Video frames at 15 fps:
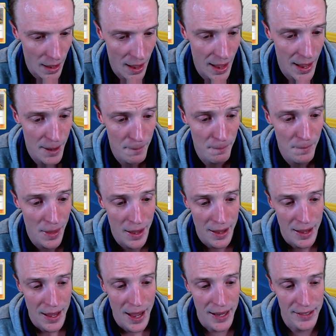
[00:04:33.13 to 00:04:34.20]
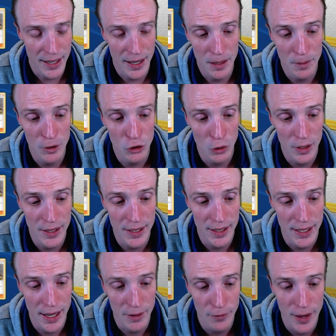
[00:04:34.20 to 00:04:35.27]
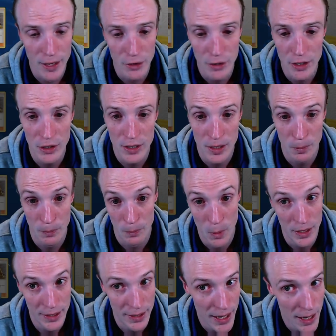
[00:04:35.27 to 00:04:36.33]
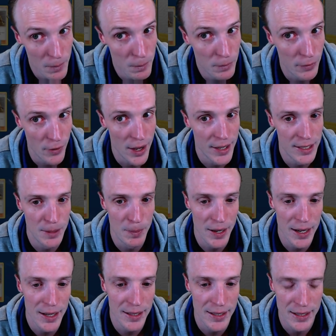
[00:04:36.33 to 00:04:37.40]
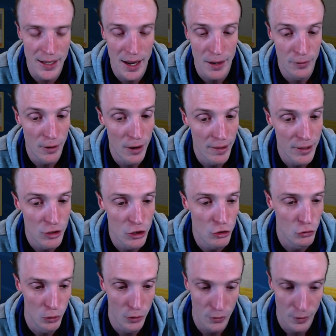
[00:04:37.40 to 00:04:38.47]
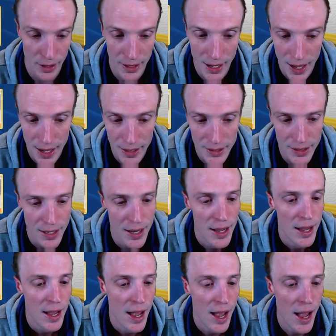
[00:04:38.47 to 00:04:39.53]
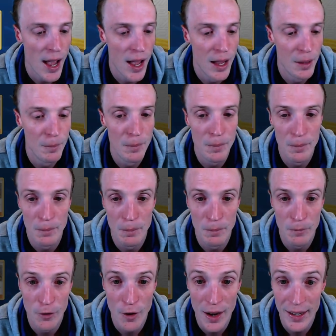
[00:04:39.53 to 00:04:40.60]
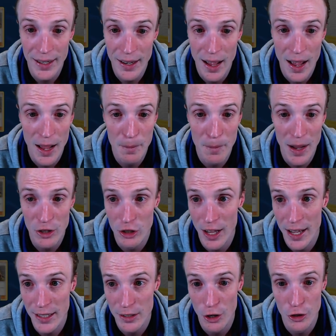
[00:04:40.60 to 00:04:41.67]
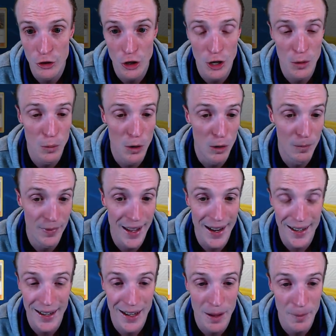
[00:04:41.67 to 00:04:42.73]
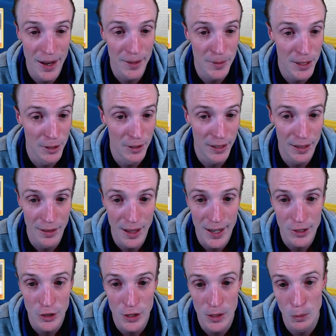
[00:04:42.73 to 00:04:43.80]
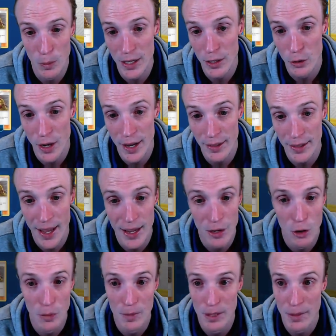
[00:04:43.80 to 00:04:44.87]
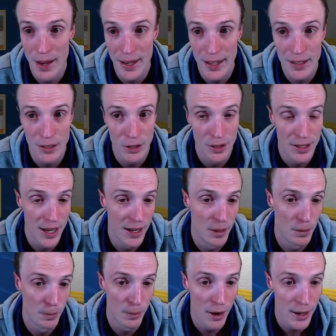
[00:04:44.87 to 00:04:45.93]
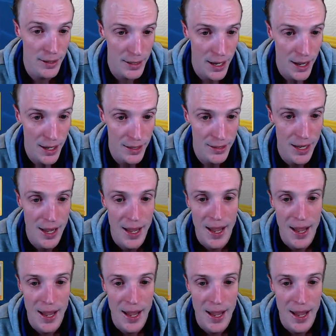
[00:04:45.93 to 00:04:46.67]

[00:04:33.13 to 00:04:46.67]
Our stadium of choice is Heat Factory, just to once again provide speed, discard a fire energy, draw 3 cards. Fighting Martial Arts Dojo, well, that can come absolutely clutch because we can KO Mismagius, go down to the prize cards,